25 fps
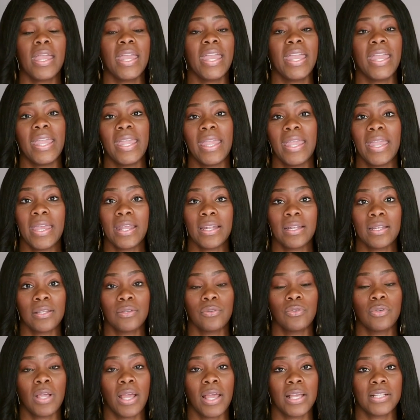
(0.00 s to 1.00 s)
And
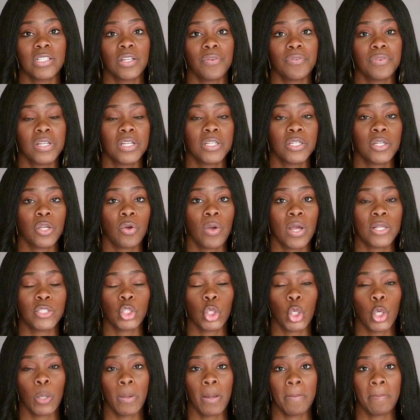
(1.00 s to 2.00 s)
you guys already know I
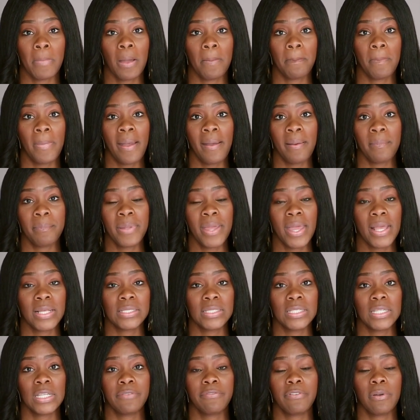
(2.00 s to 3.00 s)
talk about my mom
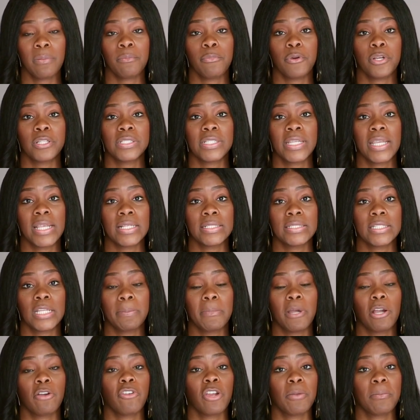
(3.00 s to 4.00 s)
passing from breast cancer,
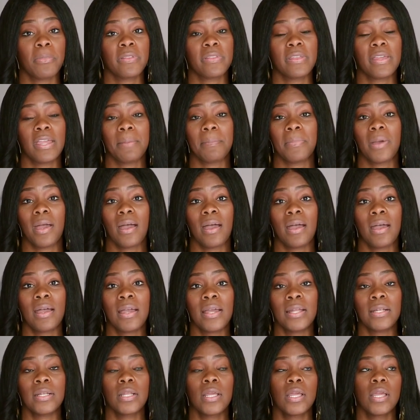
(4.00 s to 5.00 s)
my grandmother and my
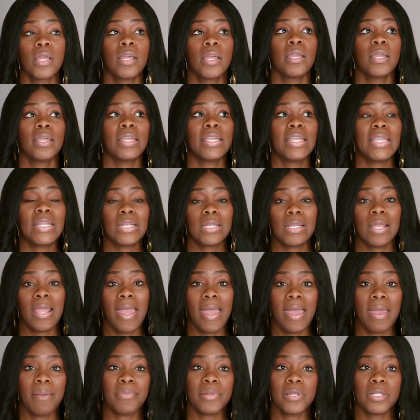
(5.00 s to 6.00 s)
aunt. Eating
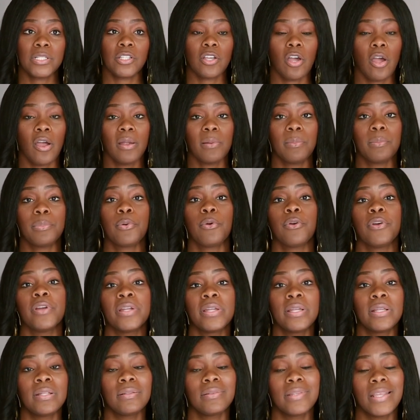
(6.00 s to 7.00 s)
habits are
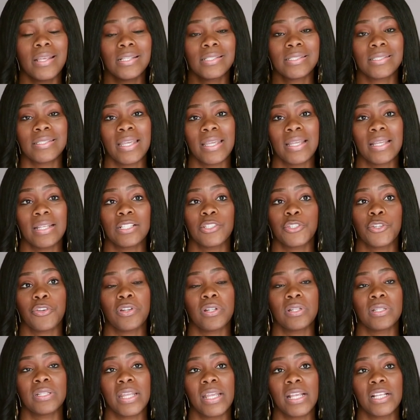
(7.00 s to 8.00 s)
important. They say
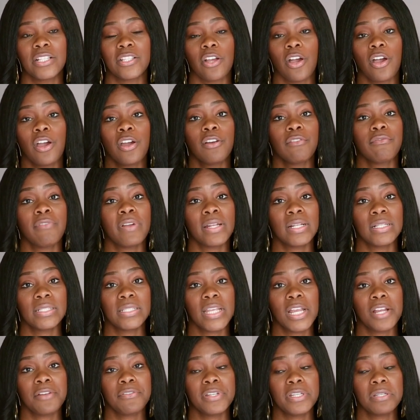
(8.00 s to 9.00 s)
certain things are
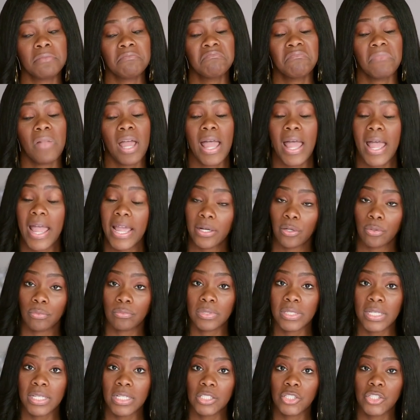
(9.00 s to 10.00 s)
hereditary. I
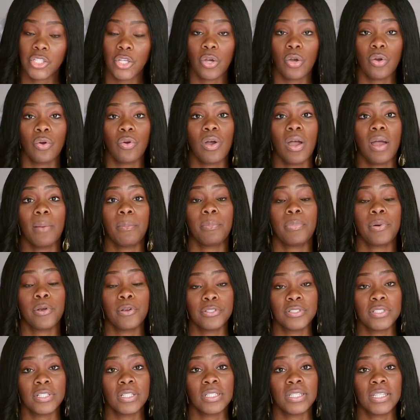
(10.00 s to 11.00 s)
don't think so.
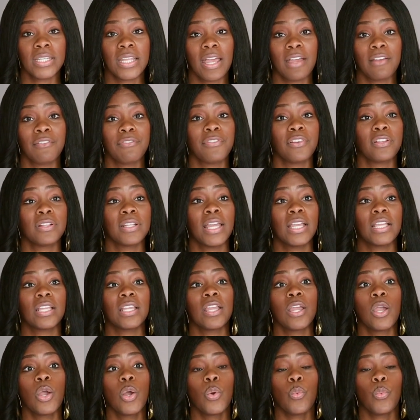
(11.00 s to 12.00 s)
Personally, I feel like
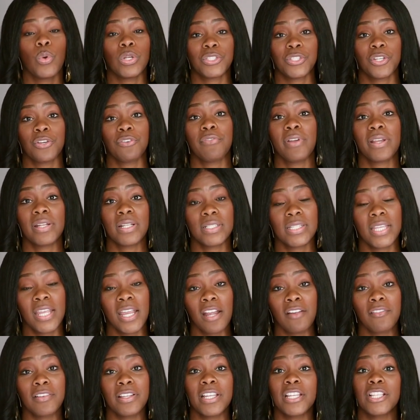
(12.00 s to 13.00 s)
What's
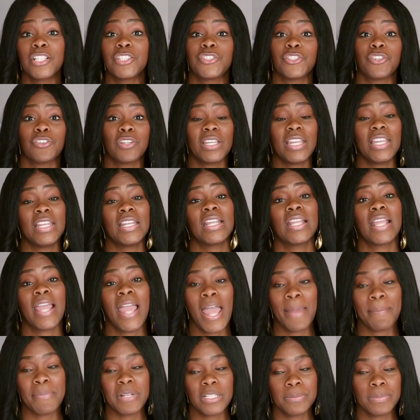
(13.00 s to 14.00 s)
hereditary is your eating
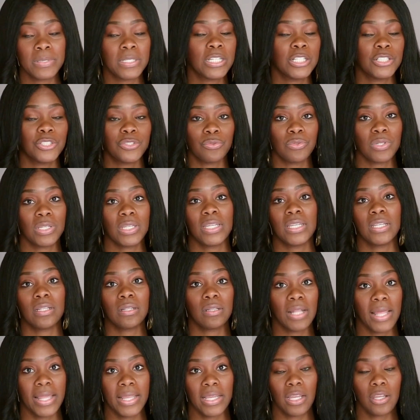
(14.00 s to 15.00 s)
habits because you eat
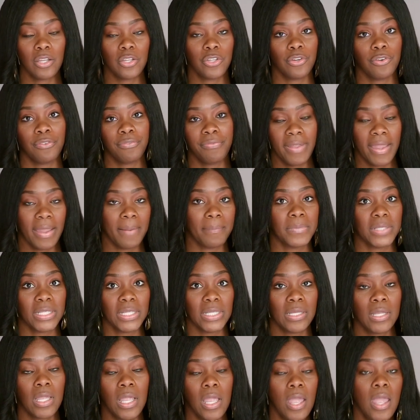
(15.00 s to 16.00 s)
like your
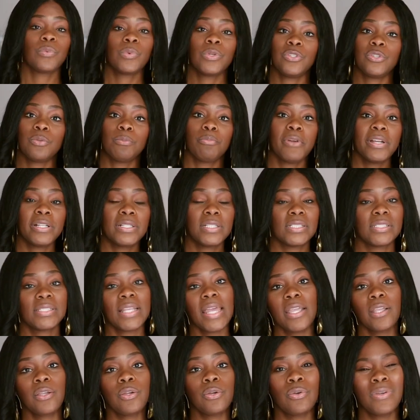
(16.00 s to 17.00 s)
family. When you break the
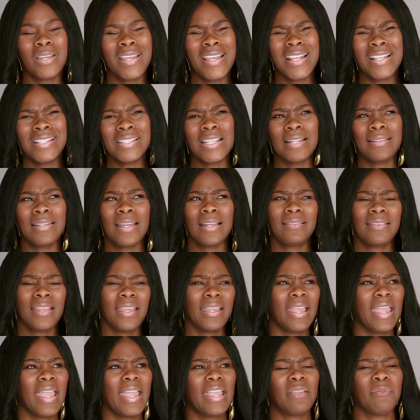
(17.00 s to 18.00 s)
cycle, it's not that
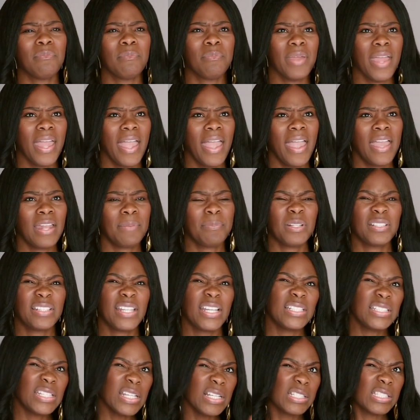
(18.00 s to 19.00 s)
they ate bad, but
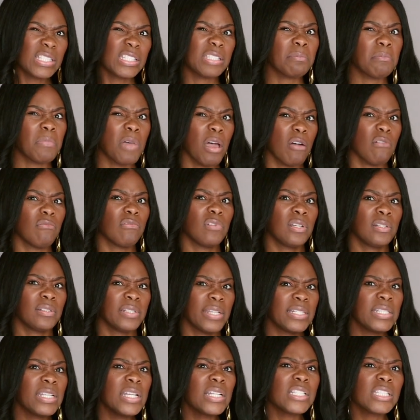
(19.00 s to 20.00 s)
they did smoke.
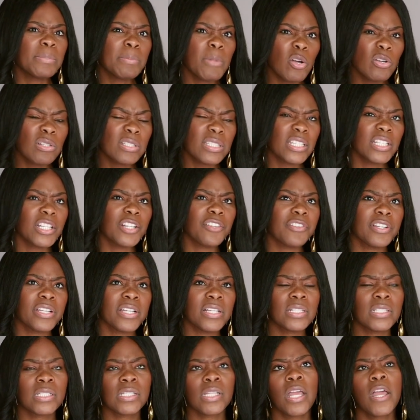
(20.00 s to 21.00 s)
They did smoke
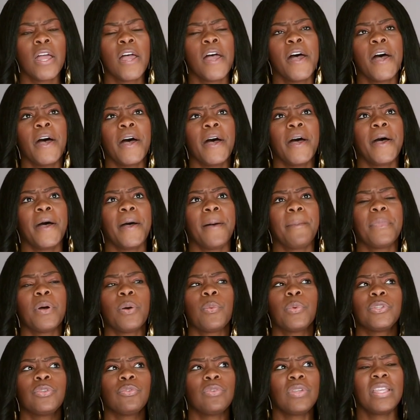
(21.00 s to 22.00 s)
cigarettes, uh, but
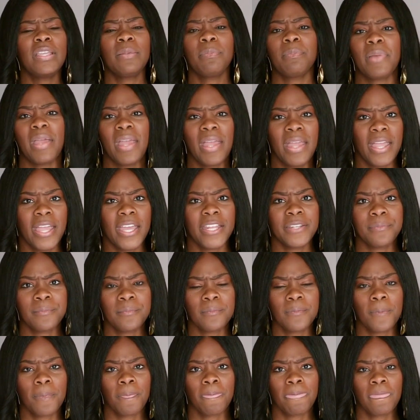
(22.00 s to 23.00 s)
when you eat bad,
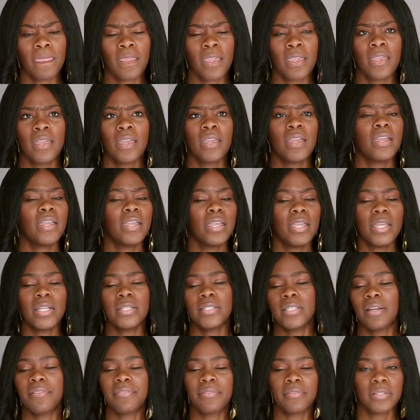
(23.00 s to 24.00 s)
it
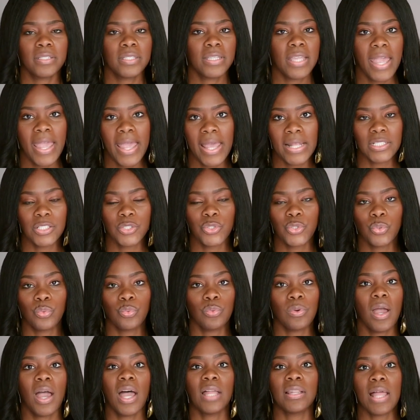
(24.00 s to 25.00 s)
definitely adds
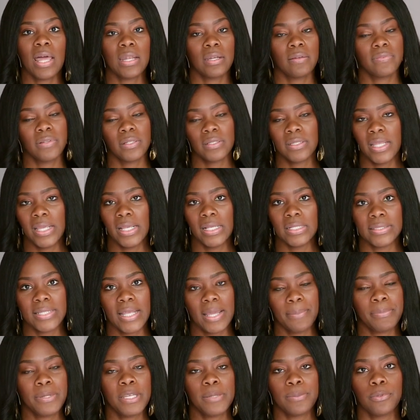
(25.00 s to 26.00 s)
to a lot of the things
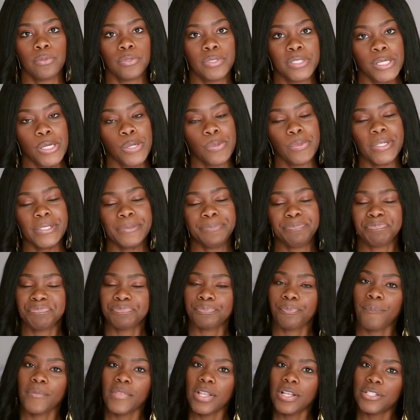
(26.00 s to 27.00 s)
that people deal with.
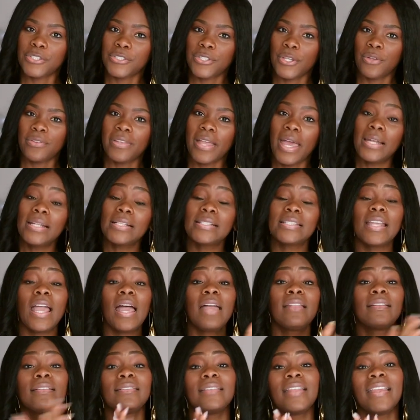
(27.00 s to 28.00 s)
So that is the
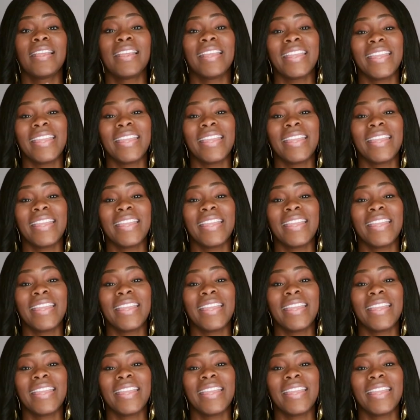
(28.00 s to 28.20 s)
other thing.